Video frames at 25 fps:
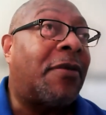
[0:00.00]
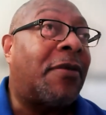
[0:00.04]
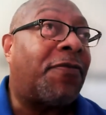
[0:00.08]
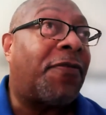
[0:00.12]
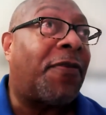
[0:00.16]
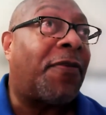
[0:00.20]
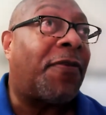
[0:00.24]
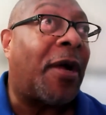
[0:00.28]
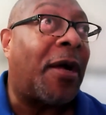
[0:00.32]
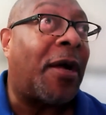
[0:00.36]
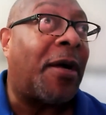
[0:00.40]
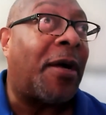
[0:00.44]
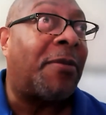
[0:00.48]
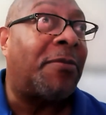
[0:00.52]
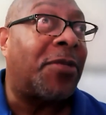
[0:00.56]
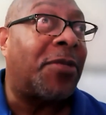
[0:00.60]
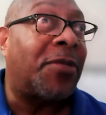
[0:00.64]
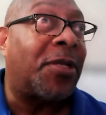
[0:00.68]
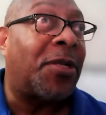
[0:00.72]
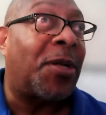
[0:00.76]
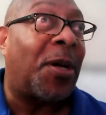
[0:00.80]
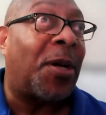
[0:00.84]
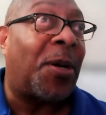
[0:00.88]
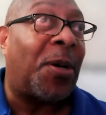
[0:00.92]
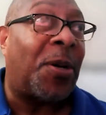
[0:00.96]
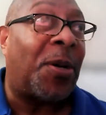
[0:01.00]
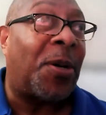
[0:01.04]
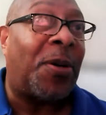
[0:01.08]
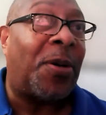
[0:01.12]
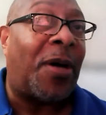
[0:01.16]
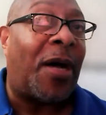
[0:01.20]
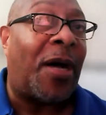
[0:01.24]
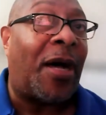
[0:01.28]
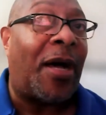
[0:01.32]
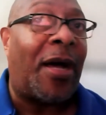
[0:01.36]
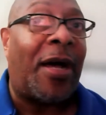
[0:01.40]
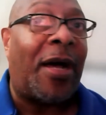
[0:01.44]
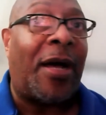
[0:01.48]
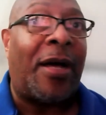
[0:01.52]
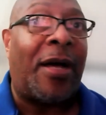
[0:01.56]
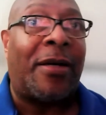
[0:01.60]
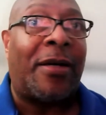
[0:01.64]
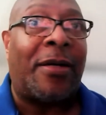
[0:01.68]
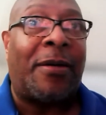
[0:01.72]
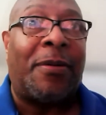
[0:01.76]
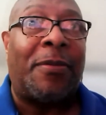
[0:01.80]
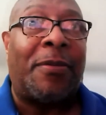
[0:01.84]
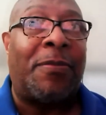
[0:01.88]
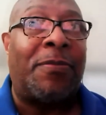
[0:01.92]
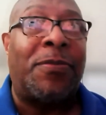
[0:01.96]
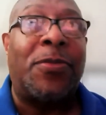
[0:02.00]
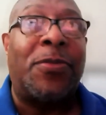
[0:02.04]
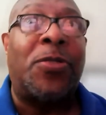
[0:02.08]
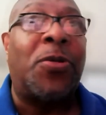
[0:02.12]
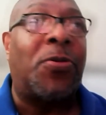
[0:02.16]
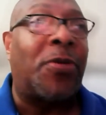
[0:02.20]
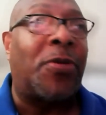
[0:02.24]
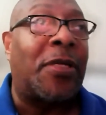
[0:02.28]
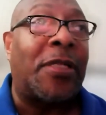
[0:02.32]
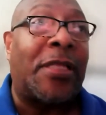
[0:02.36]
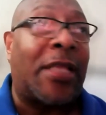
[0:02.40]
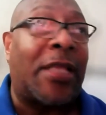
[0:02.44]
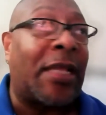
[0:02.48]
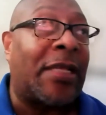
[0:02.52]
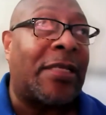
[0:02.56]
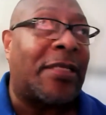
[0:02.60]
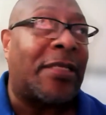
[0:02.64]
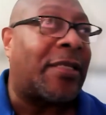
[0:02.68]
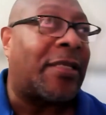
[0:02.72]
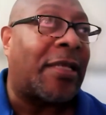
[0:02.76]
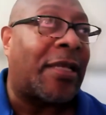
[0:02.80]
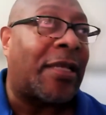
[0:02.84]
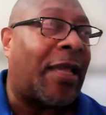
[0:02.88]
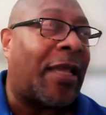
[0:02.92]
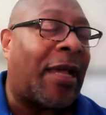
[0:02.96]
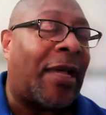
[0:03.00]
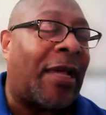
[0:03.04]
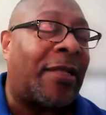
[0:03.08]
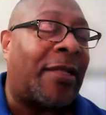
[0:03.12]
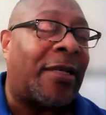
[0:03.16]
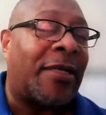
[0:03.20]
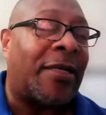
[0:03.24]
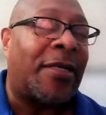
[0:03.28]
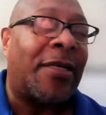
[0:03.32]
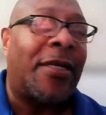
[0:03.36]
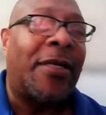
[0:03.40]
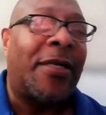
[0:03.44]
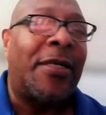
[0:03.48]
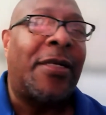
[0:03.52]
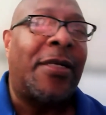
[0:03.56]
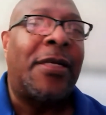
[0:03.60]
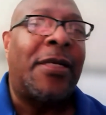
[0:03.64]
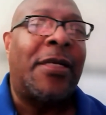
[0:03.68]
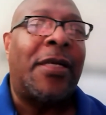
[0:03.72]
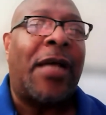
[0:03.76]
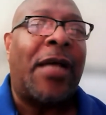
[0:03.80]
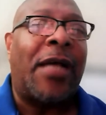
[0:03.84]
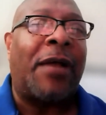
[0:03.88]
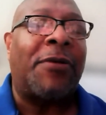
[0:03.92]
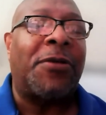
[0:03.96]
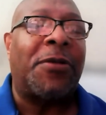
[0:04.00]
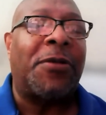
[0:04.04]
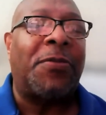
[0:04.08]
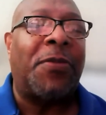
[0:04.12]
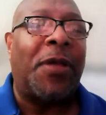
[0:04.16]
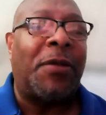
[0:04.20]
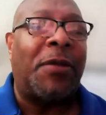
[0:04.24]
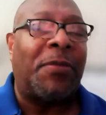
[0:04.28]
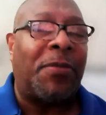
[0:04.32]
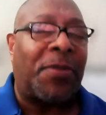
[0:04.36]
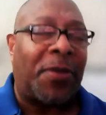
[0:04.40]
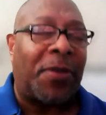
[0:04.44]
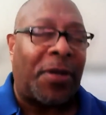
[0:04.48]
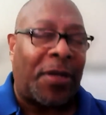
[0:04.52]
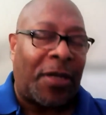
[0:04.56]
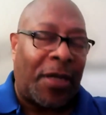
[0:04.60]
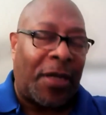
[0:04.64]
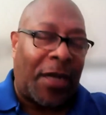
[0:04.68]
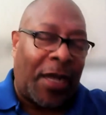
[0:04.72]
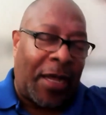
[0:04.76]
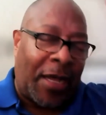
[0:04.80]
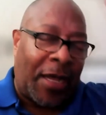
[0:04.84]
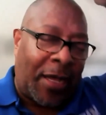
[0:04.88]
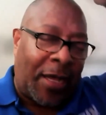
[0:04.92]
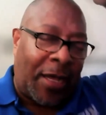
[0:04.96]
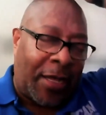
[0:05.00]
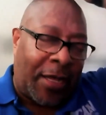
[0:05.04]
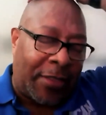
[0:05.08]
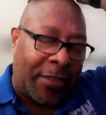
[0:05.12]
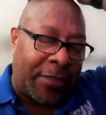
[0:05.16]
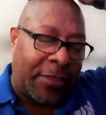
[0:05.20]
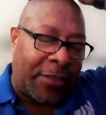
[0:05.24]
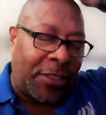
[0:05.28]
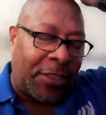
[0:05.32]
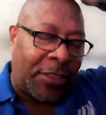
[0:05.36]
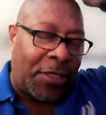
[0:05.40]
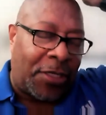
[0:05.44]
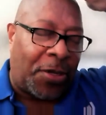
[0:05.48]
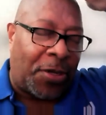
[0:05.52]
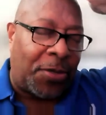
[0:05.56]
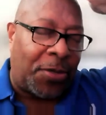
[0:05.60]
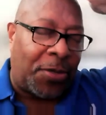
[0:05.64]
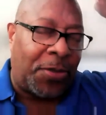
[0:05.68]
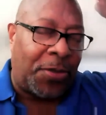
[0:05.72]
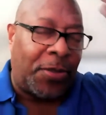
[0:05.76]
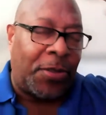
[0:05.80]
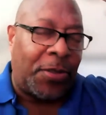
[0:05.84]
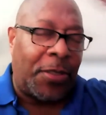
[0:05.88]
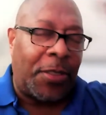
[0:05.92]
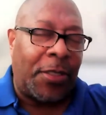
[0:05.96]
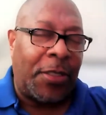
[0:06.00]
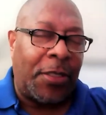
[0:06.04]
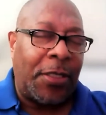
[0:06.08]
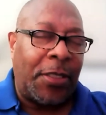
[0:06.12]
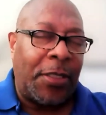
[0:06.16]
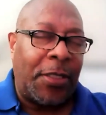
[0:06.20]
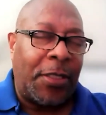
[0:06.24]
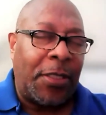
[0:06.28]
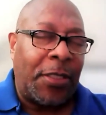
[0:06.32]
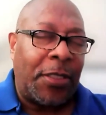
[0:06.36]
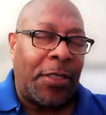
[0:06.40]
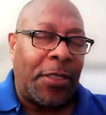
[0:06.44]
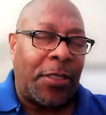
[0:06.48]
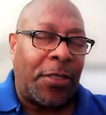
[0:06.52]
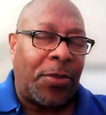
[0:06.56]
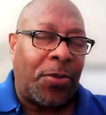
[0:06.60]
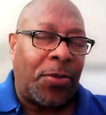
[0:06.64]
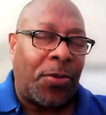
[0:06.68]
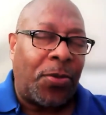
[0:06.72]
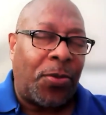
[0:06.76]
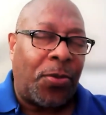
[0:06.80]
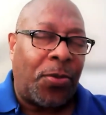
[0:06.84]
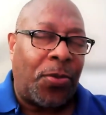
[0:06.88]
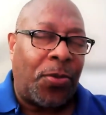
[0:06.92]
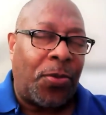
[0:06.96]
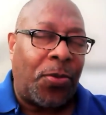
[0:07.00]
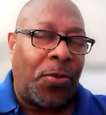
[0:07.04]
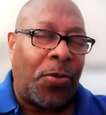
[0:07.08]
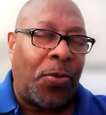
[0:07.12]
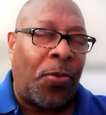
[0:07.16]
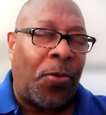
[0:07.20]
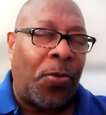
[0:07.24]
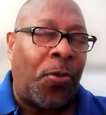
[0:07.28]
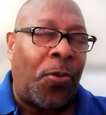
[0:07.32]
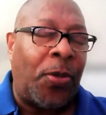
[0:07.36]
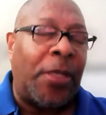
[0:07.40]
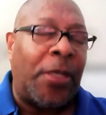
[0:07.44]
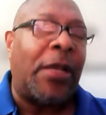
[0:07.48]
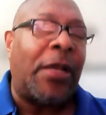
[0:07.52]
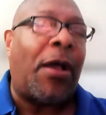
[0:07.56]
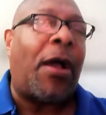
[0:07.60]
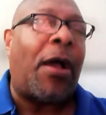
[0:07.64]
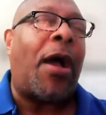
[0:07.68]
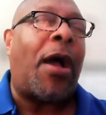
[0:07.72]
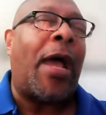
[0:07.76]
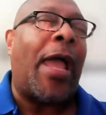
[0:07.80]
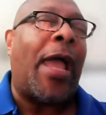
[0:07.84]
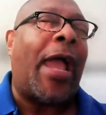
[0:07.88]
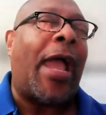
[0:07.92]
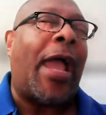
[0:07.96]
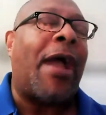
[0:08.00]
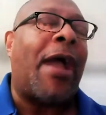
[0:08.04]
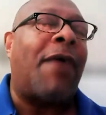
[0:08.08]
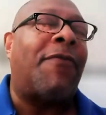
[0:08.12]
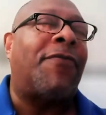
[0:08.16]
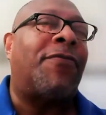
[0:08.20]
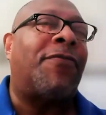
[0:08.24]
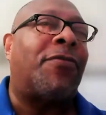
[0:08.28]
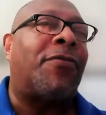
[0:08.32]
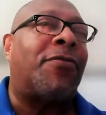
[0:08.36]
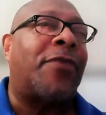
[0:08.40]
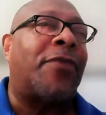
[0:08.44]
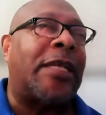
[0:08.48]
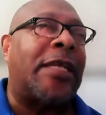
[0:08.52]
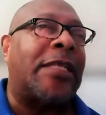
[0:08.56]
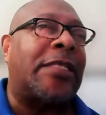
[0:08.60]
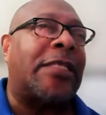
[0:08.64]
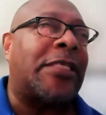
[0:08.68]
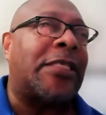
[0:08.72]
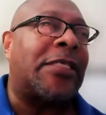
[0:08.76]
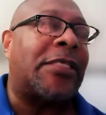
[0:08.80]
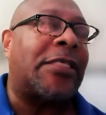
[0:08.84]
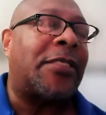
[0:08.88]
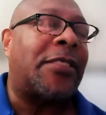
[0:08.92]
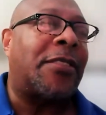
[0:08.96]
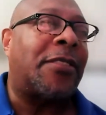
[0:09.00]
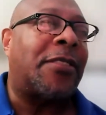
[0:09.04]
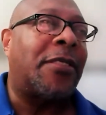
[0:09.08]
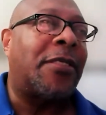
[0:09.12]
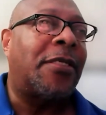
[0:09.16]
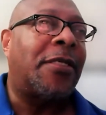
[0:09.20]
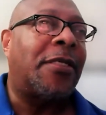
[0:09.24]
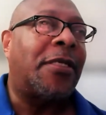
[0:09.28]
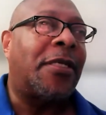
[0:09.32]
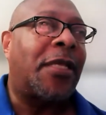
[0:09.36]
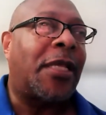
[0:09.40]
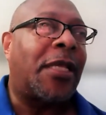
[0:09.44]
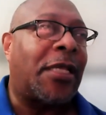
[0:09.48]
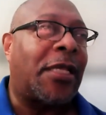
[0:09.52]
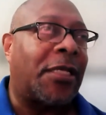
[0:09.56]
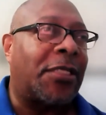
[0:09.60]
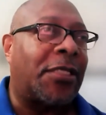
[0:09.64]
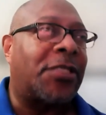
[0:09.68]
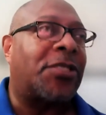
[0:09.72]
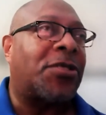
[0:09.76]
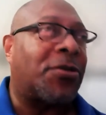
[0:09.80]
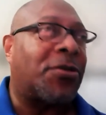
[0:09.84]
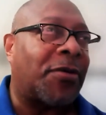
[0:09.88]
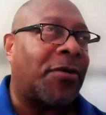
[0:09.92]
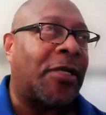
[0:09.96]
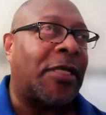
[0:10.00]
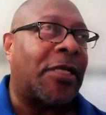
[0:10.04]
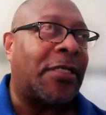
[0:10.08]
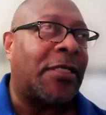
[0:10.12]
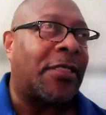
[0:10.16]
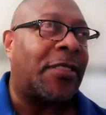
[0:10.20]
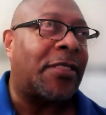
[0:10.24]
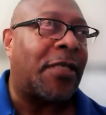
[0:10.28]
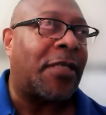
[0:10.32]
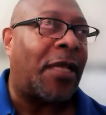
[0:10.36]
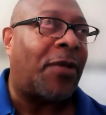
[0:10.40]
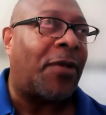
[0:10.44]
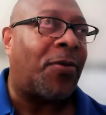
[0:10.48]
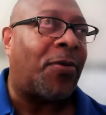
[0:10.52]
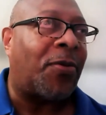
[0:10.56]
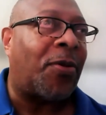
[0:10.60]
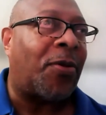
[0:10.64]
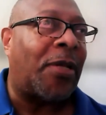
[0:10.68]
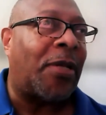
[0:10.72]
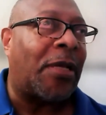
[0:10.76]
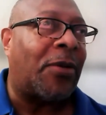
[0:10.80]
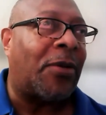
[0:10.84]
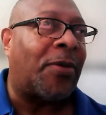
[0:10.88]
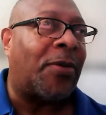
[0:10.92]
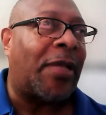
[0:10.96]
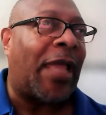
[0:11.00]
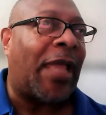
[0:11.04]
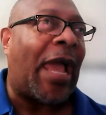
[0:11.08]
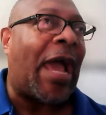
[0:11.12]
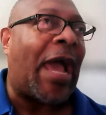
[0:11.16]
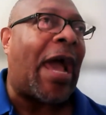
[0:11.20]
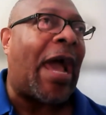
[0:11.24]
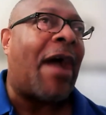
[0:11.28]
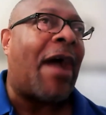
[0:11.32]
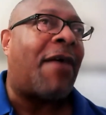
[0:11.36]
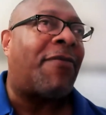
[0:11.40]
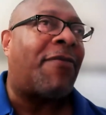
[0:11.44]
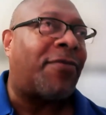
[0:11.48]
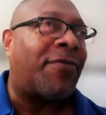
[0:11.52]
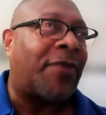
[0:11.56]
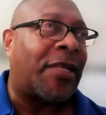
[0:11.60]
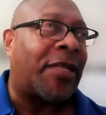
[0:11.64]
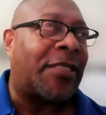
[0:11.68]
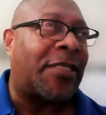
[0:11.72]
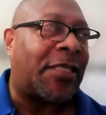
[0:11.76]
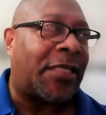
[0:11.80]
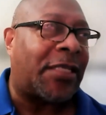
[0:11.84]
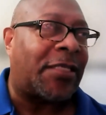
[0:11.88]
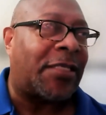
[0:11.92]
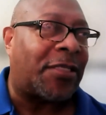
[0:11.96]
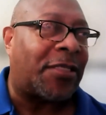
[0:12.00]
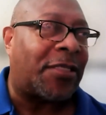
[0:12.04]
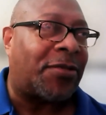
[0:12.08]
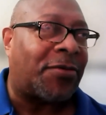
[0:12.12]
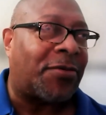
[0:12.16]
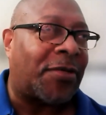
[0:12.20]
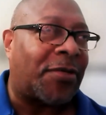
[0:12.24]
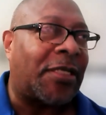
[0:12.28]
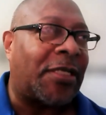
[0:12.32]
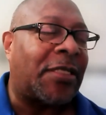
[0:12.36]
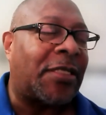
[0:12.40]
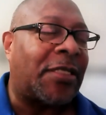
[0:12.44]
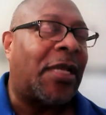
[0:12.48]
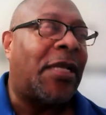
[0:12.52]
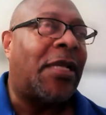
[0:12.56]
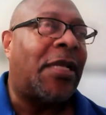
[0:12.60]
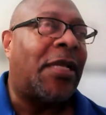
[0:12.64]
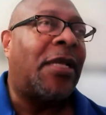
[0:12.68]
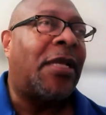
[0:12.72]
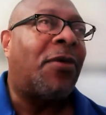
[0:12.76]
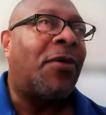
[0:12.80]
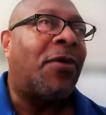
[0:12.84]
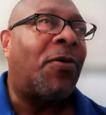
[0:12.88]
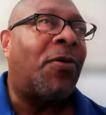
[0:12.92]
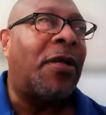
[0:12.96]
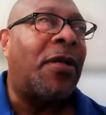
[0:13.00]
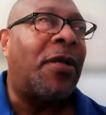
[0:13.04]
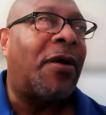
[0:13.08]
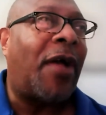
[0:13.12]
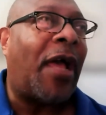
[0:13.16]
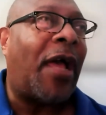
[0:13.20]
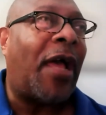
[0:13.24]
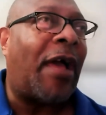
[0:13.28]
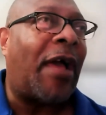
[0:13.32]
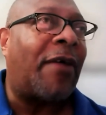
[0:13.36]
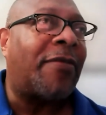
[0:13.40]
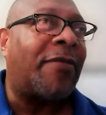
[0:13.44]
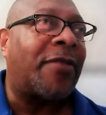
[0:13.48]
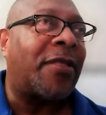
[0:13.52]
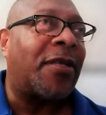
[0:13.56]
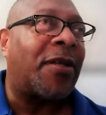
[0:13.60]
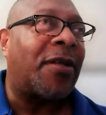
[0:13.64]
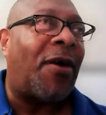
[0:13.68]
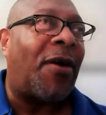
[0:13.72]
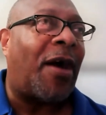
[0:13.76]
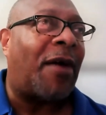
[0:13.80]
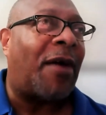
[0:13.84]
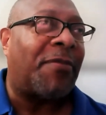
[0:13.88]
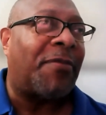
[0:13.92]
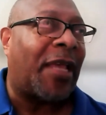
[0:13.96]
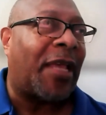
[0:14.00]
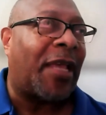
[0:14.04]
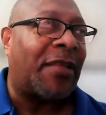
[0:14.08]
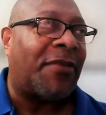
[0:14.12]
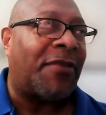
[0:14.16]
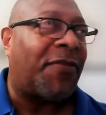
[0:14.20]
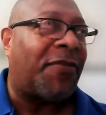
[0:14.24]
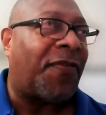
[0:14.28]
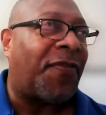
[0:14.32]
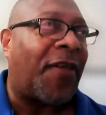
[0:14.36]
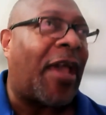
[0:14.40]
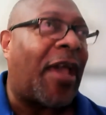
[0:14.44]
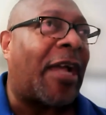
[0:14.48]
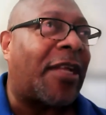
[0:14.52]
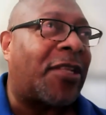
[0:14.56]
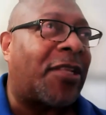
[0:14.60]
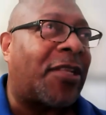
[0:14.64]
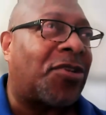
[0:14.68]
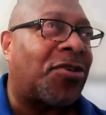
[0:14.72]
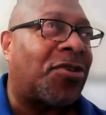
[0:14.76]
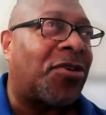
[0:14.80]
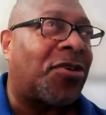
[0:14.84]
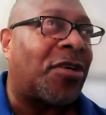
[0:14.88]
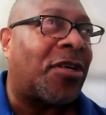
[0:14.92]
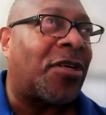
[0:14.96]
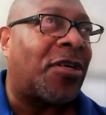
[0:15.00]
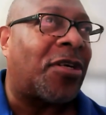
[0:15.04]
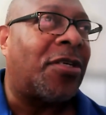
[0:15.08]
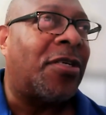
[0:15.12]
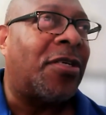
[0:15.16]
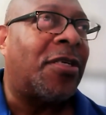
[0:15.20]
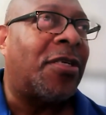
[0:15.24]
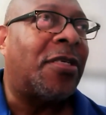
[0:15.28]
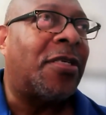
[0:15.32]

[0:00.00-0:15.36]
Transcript: from, you know, uh, doing things together. I remember, uh, you know, we have rich histories and we, we have rich histories. We don't have to go out and manufacture